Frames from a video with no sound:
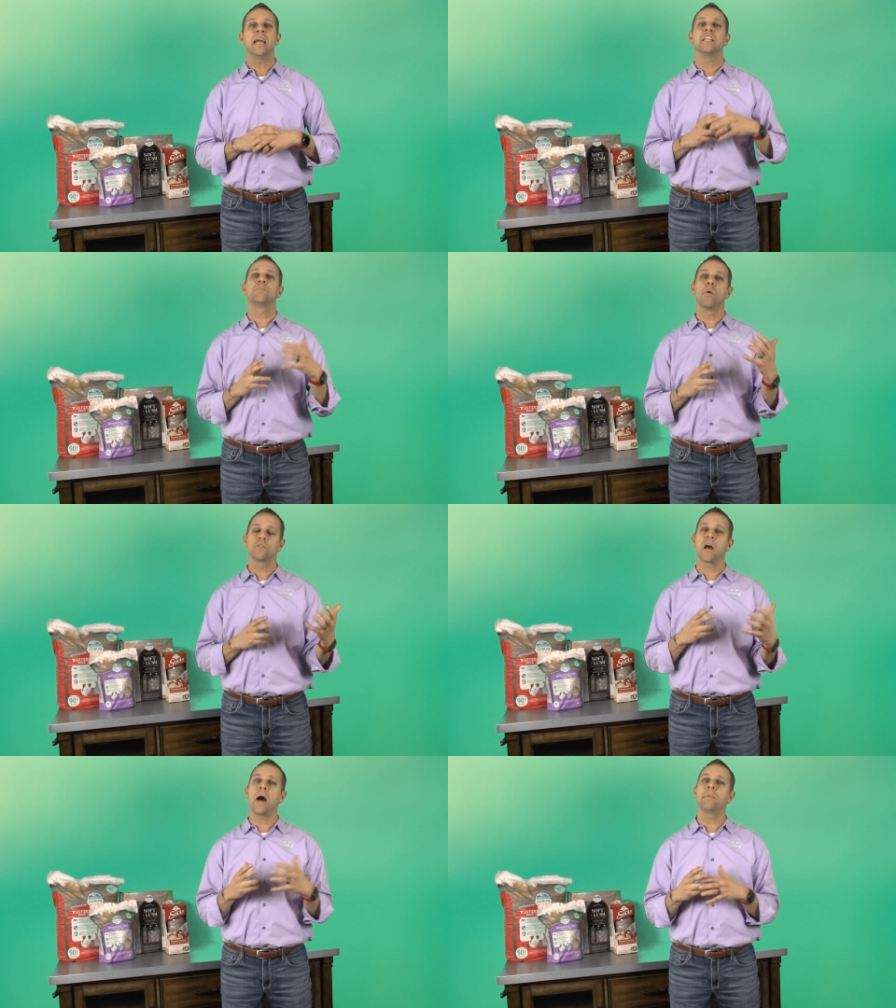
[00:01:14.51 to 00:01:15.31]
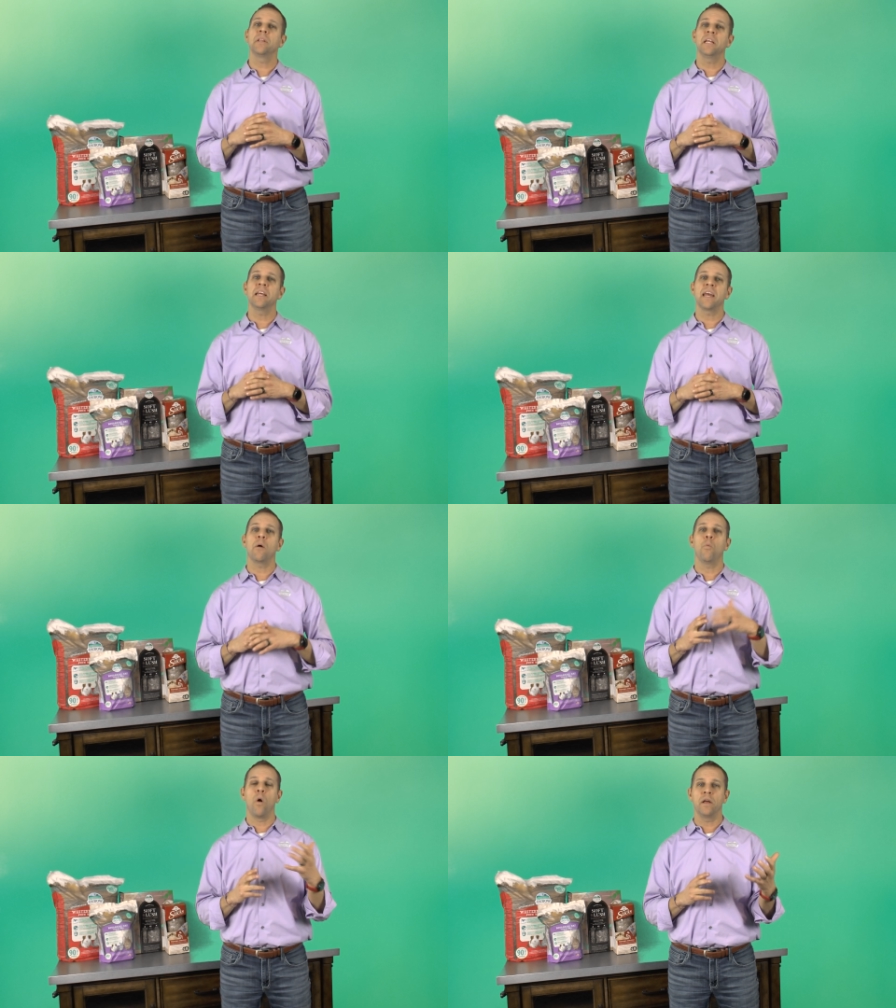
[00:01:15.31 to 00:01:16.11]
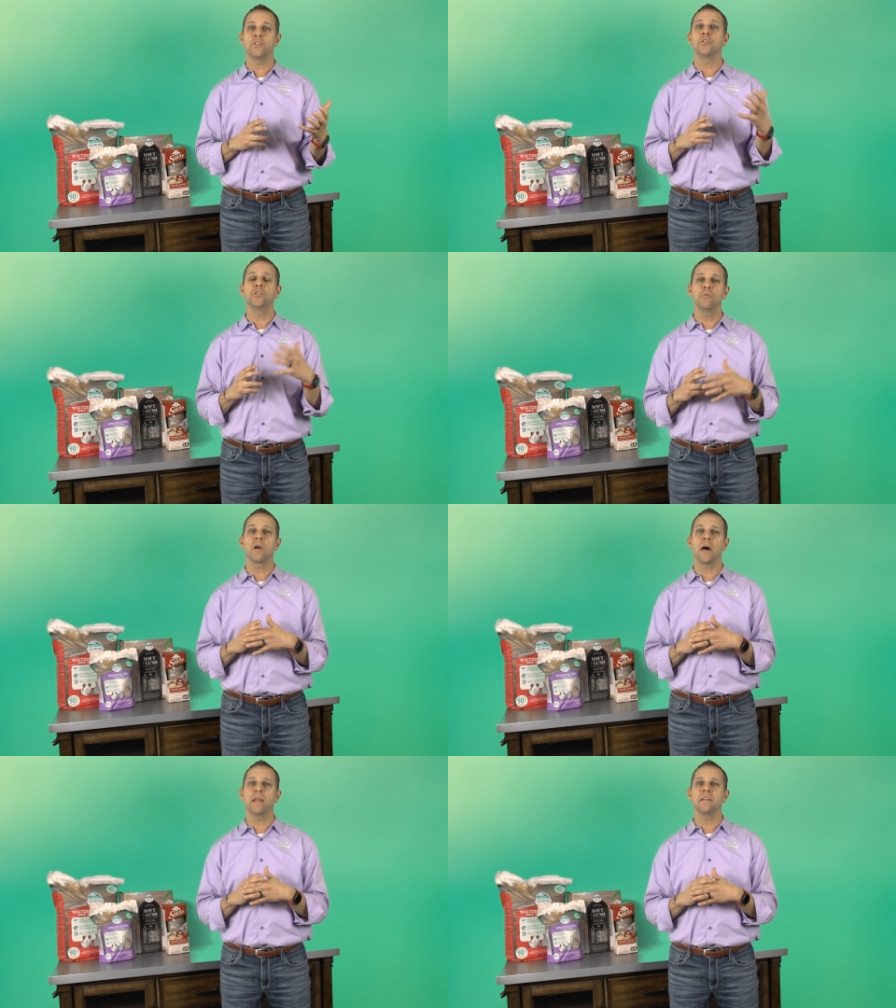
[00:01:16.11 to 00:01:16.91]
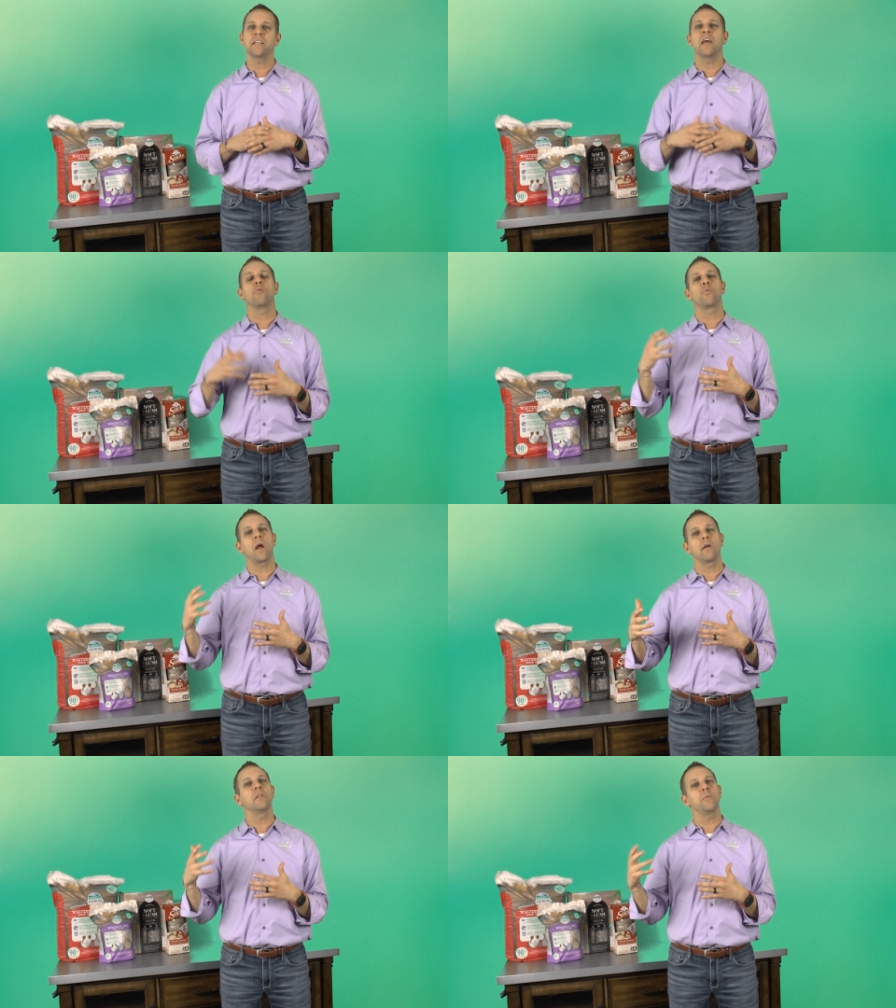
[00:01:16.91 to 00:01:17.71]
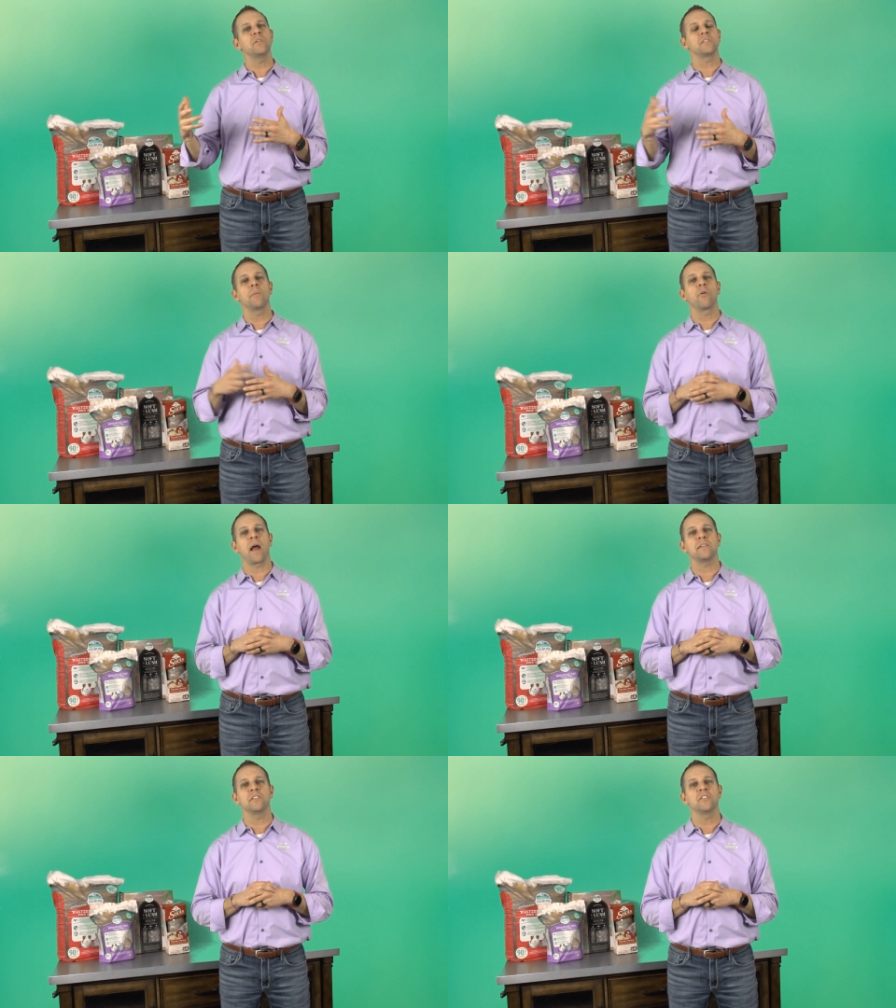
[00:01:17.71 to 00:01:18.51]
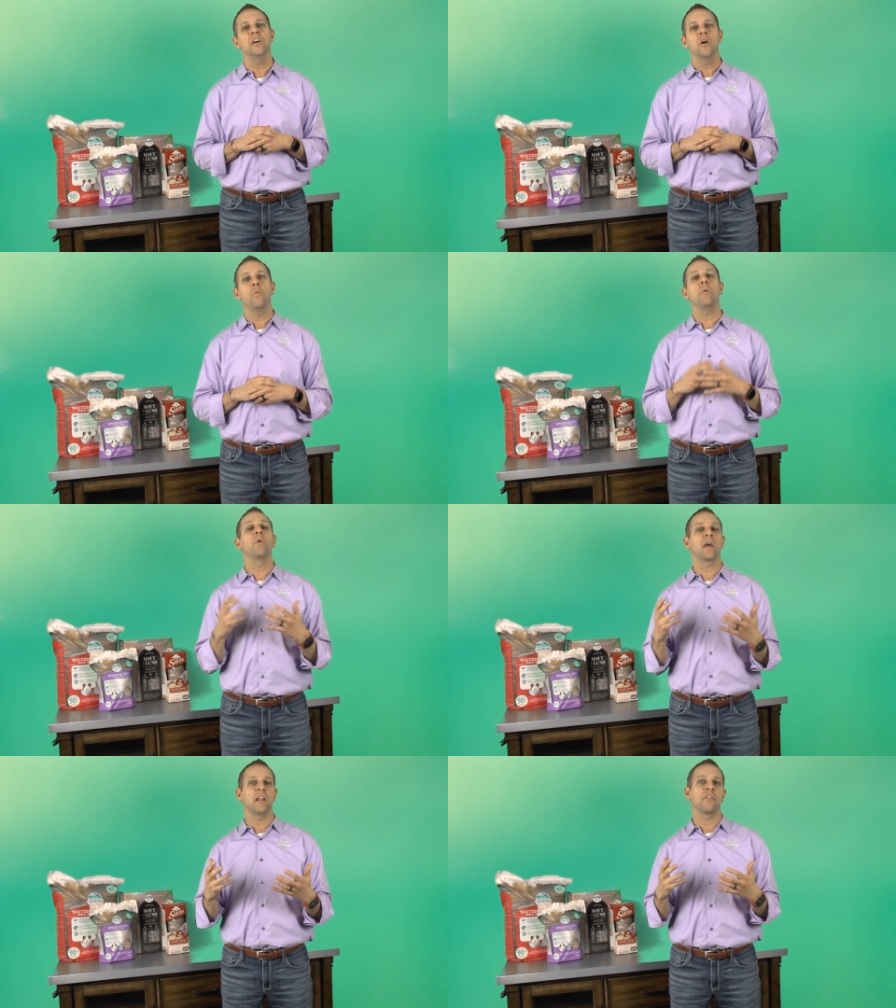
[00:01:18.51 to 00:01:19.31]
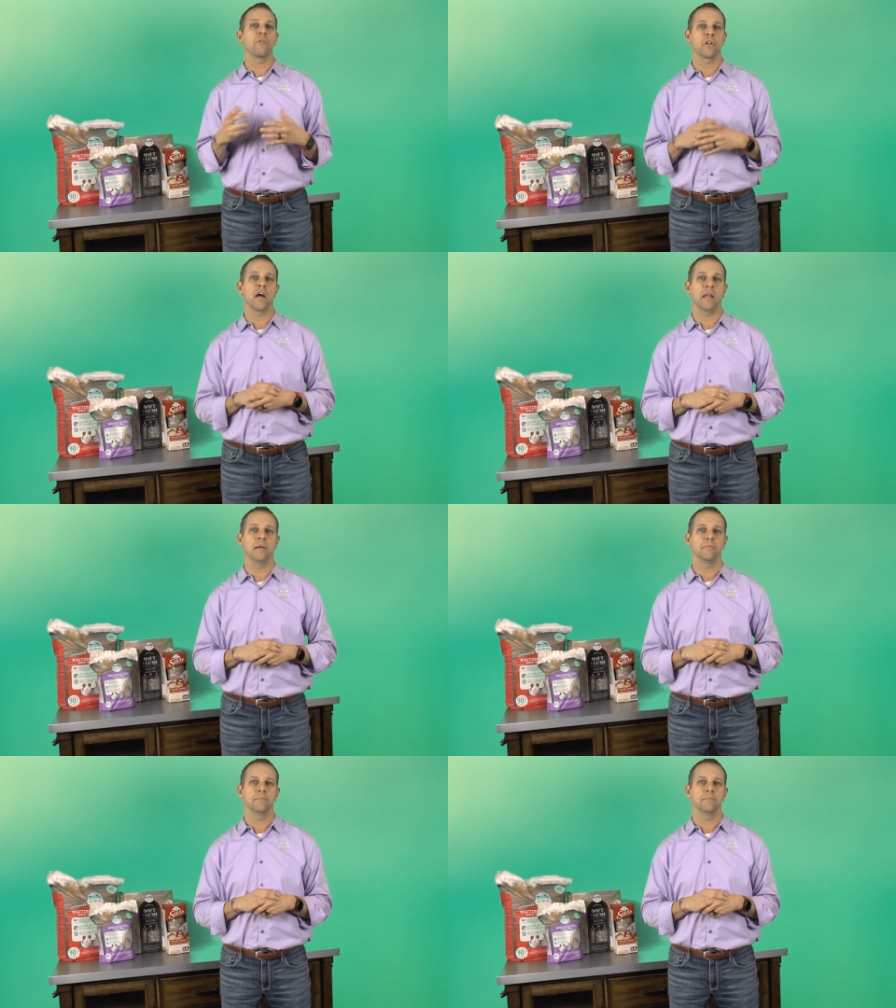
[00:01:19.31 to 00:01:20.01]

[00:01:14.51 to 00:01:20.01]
It's most commonly to get one to two cuttings, and rarely with some grasses, we will get a third cutting.